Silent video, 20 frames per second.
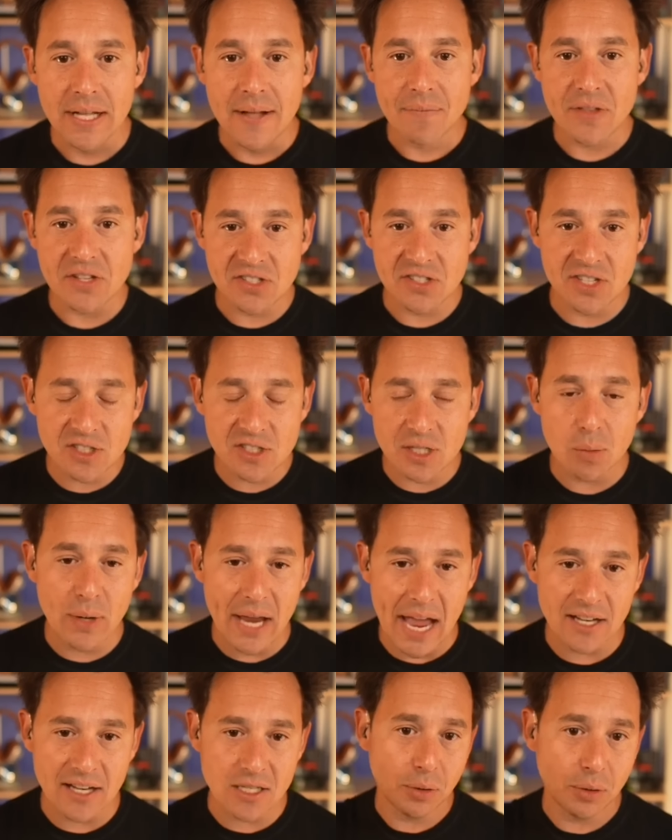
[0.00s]
The system we
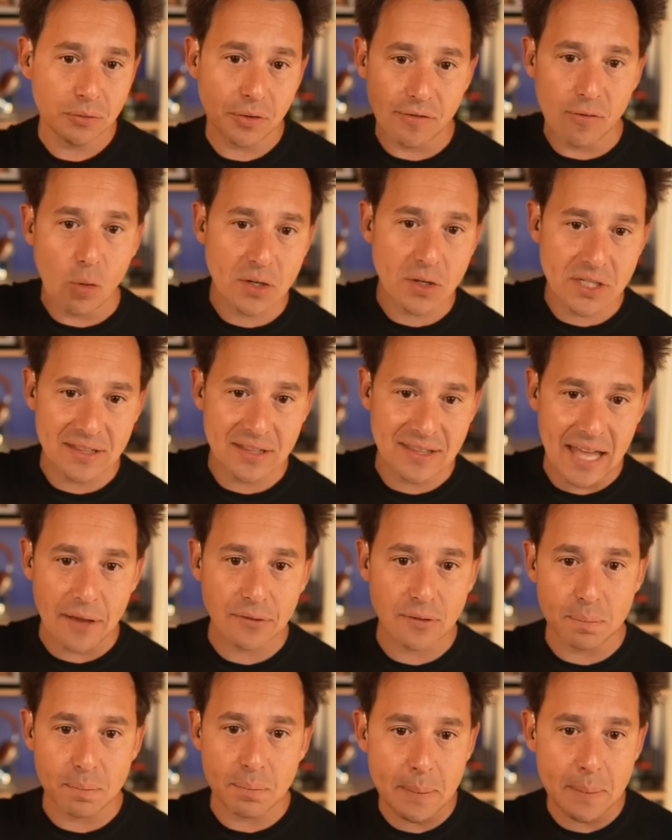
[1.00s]
had to build for
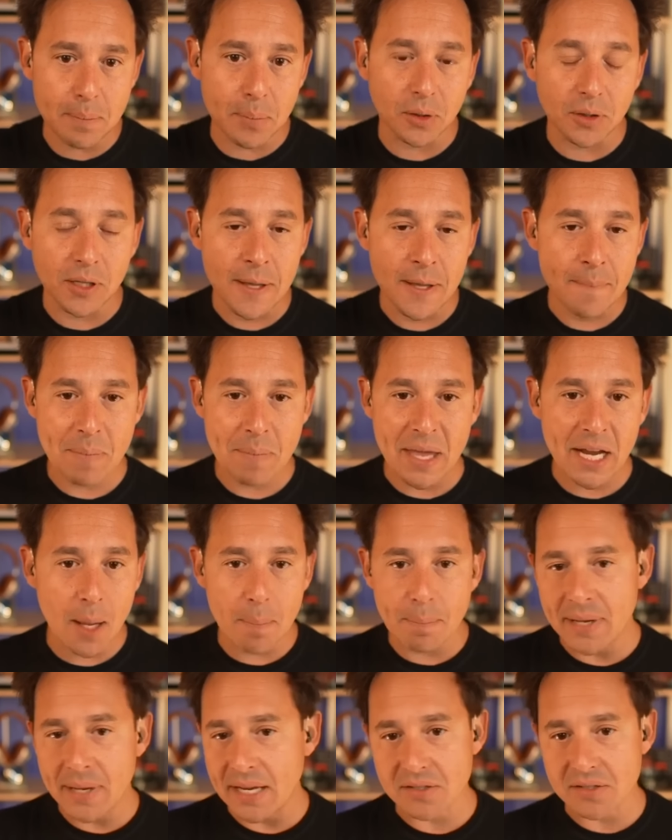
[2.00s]
14,000 people may
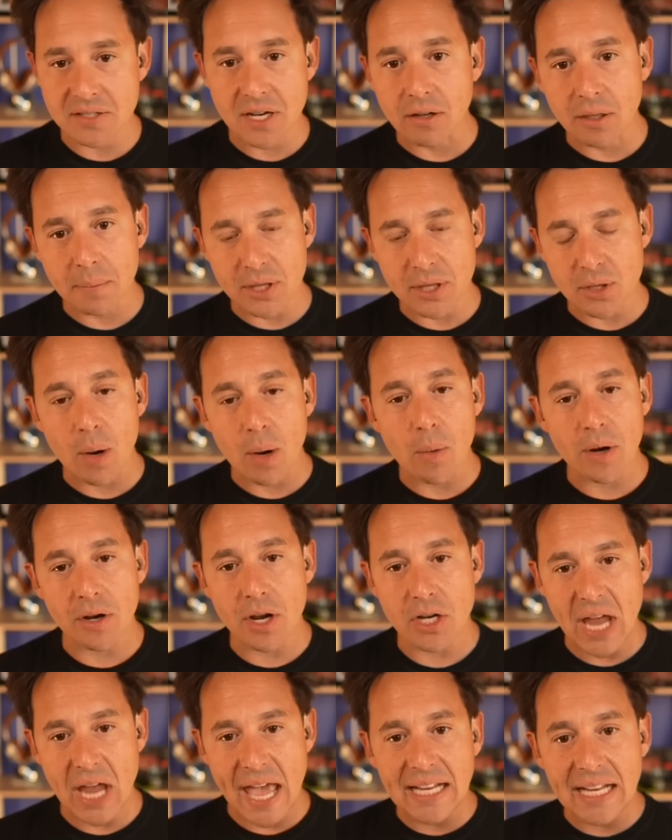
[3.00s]
not necessarily be the right one at
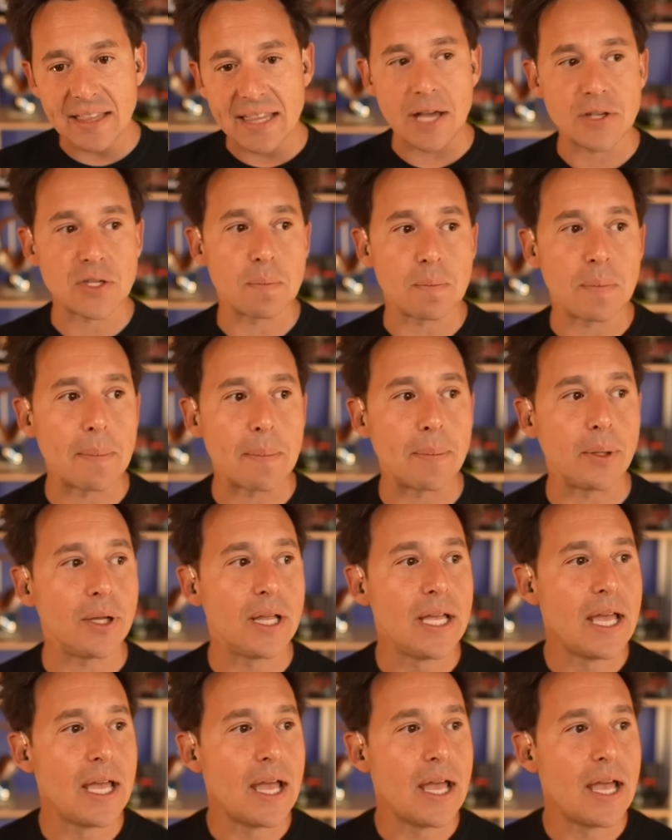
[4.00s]
8,000 people.